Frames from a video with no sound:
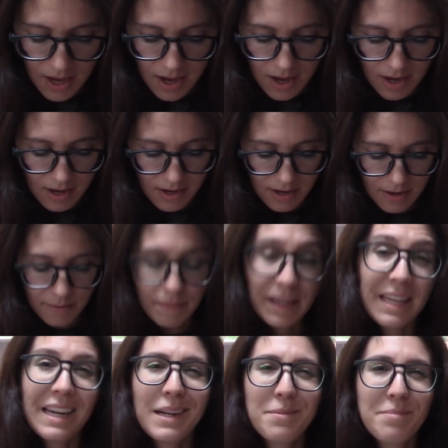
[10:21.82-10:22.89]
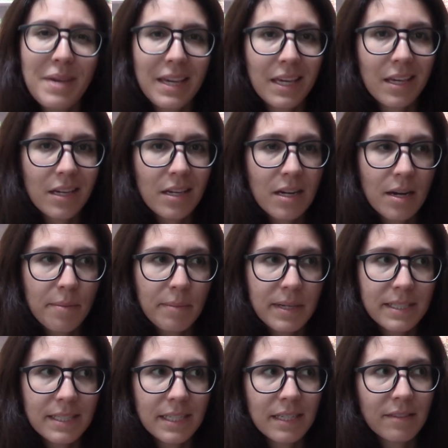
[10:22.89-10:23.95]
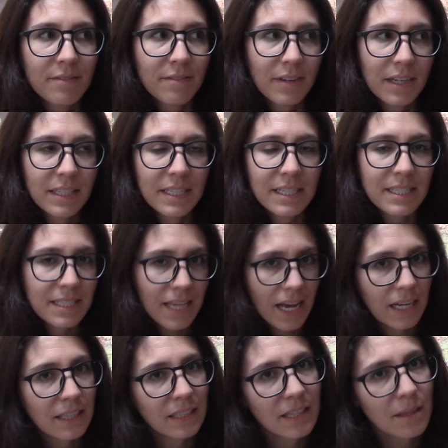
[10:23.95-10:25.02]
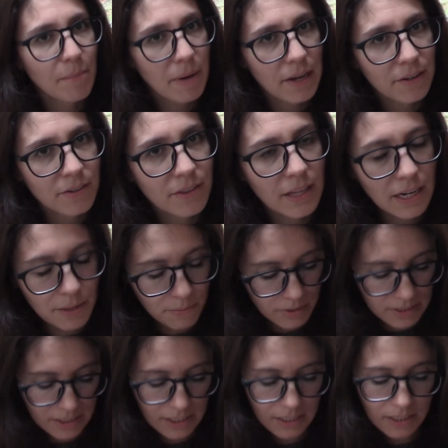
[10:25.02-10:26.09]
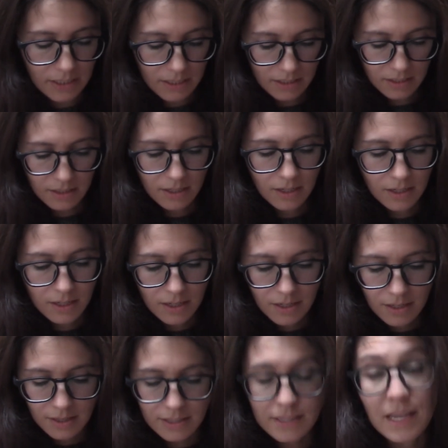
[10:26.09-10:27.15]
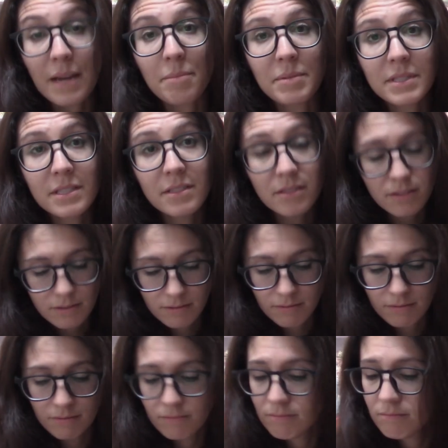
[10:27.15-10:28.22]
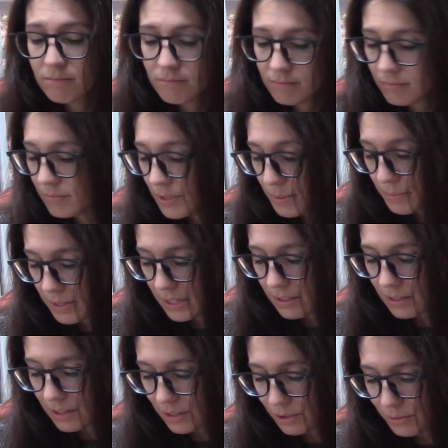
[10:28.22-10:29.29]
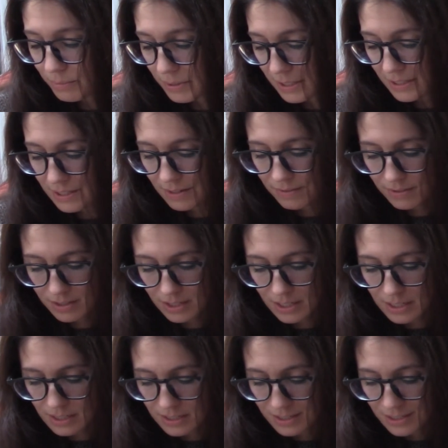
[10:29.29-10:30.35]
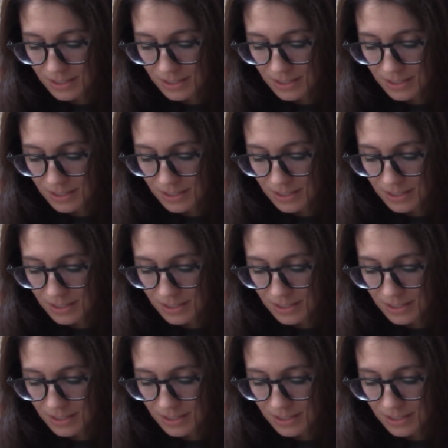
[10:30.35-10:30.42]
And I'm making it up because I didn't find exactly the pattern that I wanted. This happens to me a good bit, I feel like.